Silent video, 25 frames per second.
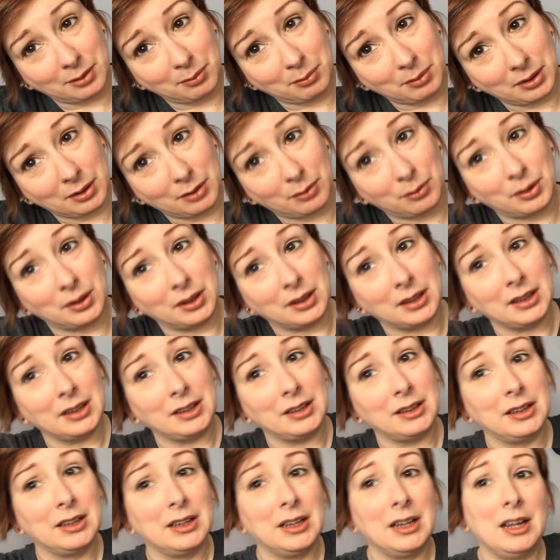somebody that
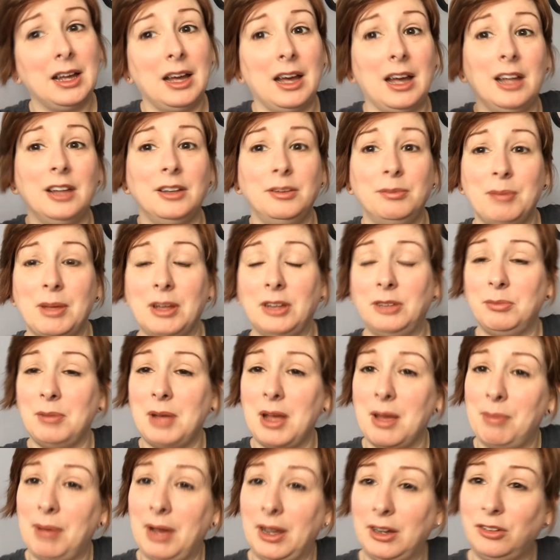really has
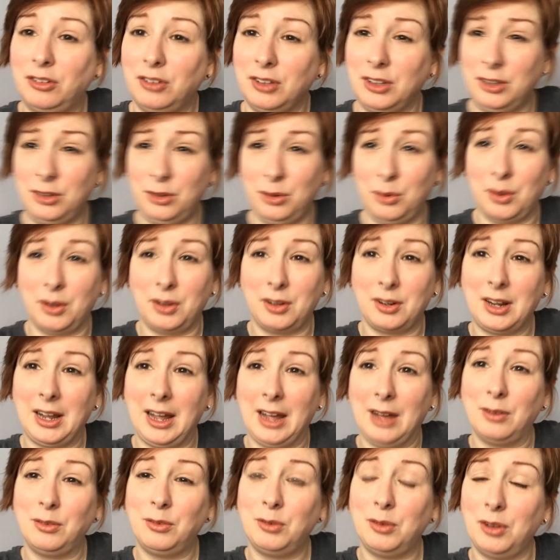messed me up. Actually, two other
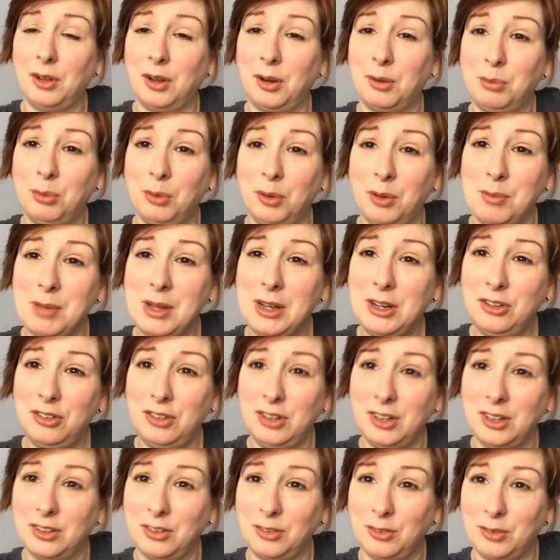accounts with
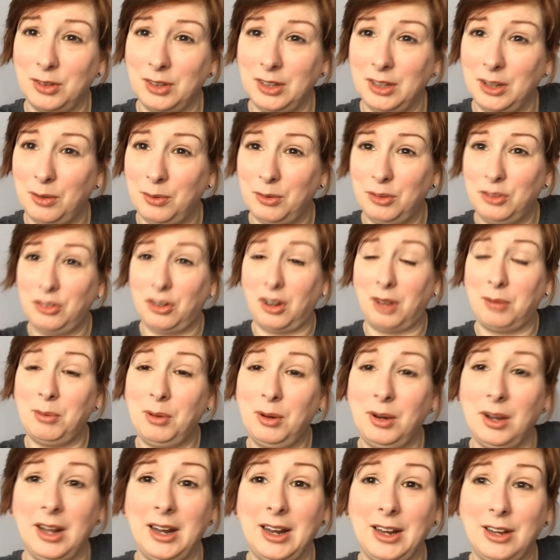unemployment. She doesn't really know what she's
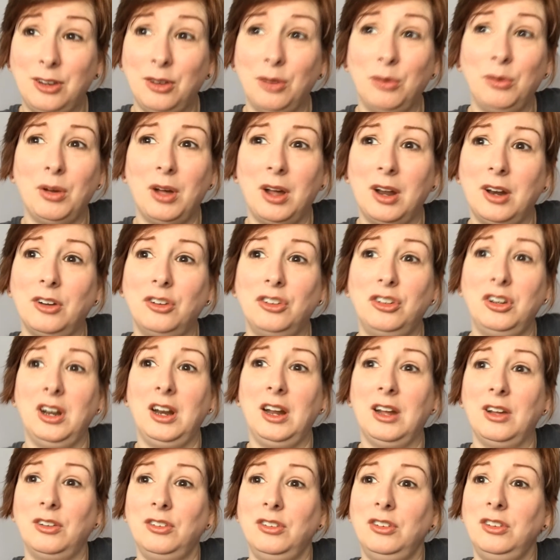talking about, and I do not
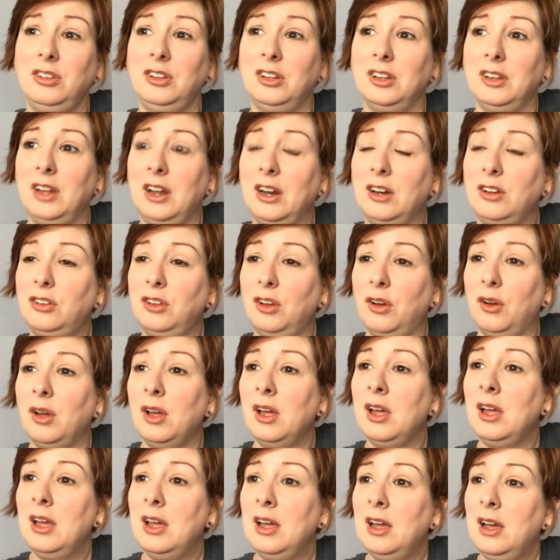understand how she's still there.
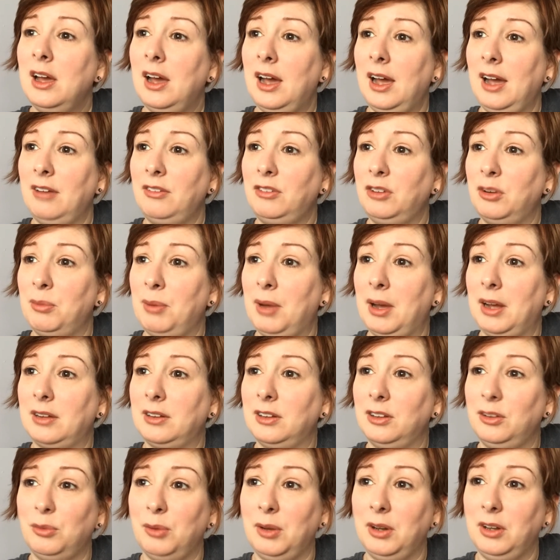So I have to go
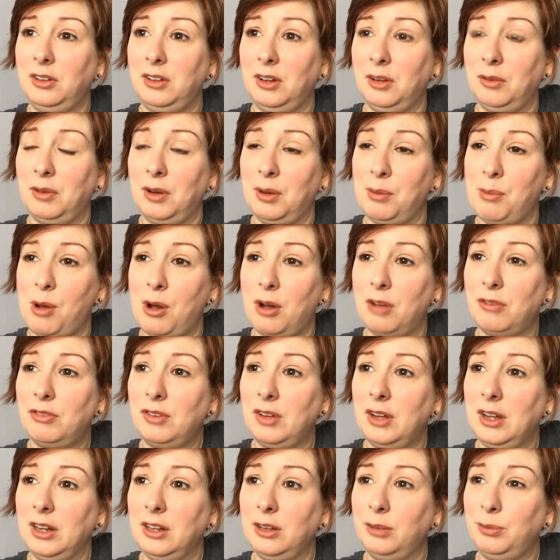back this Wednesday when I'm
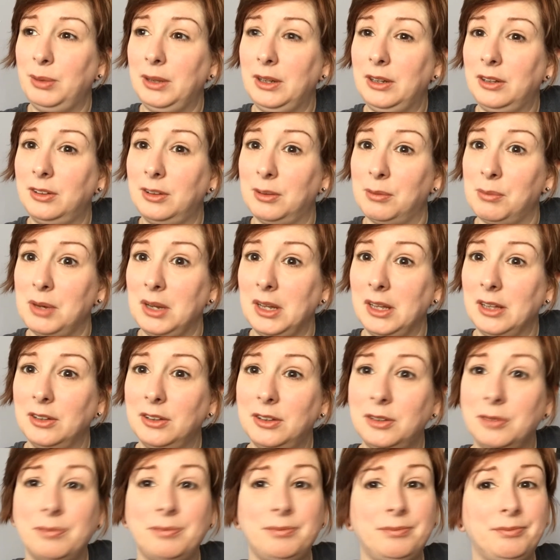off and speak to somebody
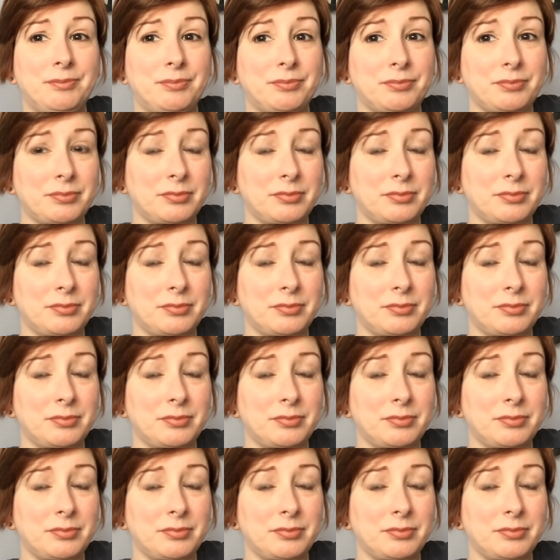else.